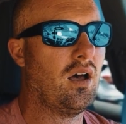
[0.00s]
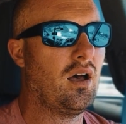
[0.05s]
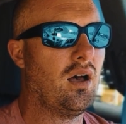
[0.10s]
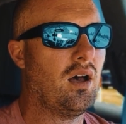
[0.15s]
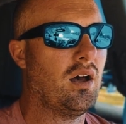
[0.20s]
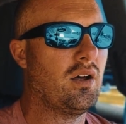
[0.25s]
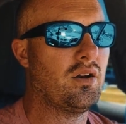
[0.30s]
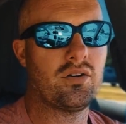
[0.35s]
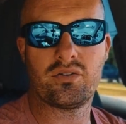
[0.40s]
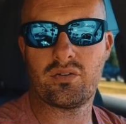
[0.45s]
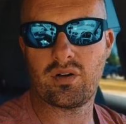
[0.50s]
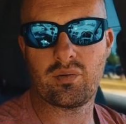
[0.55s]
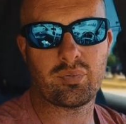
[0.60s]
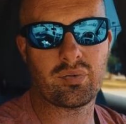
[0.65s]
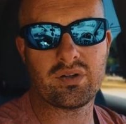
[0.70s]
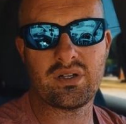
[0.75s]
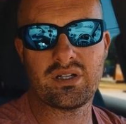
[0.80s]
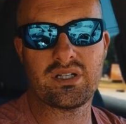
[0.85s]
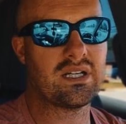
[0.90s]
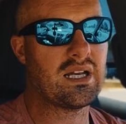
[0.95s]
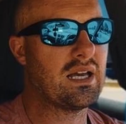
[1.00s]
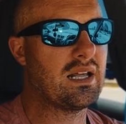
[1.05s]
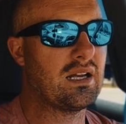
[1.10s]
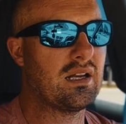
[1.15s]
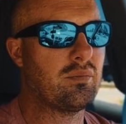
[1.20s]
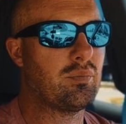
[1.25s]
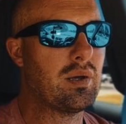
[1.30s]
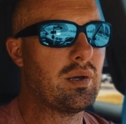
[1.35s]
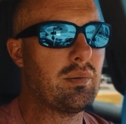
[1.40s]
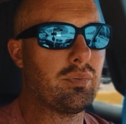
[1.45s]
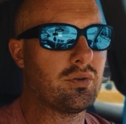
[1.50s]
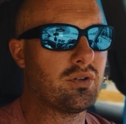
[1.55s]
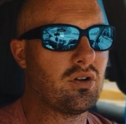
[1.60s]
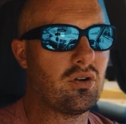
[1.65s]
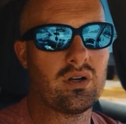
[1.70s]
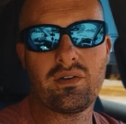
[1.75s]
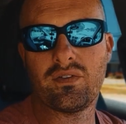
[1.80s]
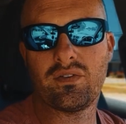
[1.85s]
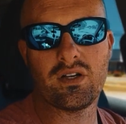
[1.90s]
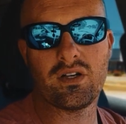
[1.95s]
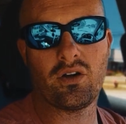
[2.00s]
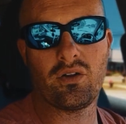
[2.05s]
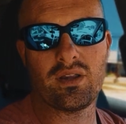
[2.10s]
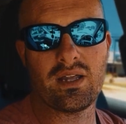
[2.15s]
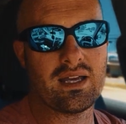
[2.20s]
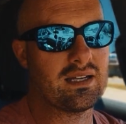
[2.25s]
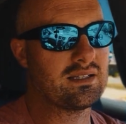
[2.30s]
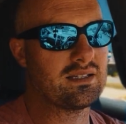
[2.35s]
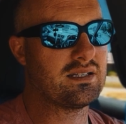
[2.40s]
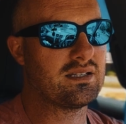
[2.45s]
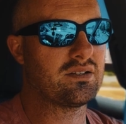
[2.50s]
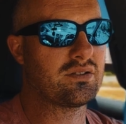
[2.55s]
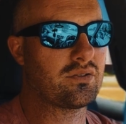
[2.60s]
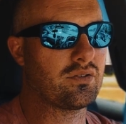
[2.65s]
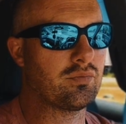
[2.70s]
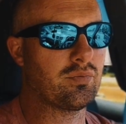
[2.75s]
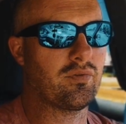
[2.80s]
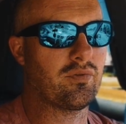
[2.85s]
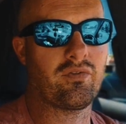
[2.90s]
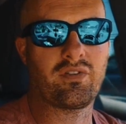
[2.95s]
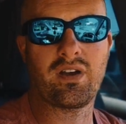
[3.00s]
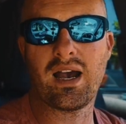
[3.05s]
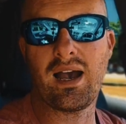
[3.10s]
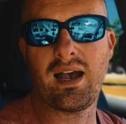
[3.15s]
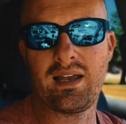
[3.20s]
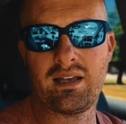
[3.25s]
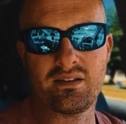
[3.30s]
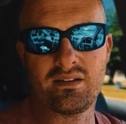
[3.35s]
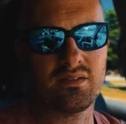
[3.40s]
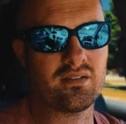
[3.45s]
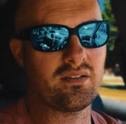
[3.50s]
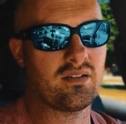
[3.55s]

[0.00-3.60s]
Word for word: underappreciated, people don't even know they exist group of guys